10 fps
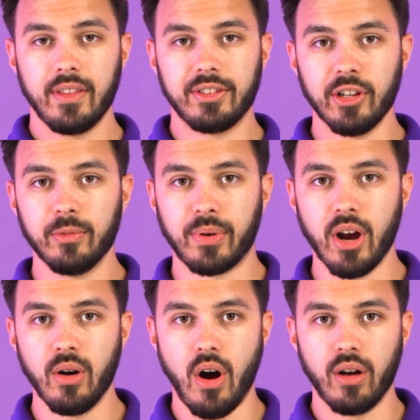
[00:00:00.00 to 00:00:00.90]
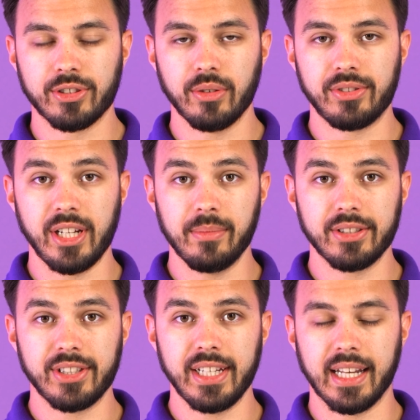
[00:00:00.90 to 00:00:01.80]
The Tilde Pro also
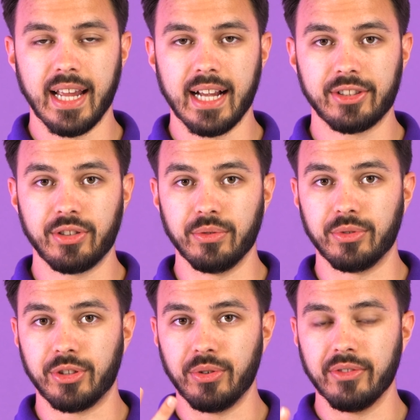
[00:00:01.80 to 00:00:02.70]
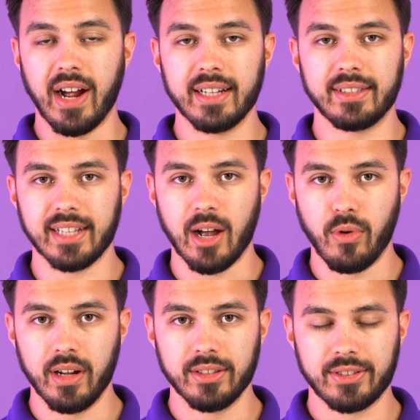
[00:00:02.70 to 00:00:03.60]
seamlessly connects to two devices at
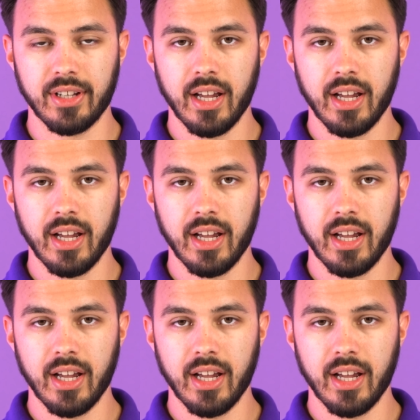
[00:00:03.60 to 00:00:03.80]
once,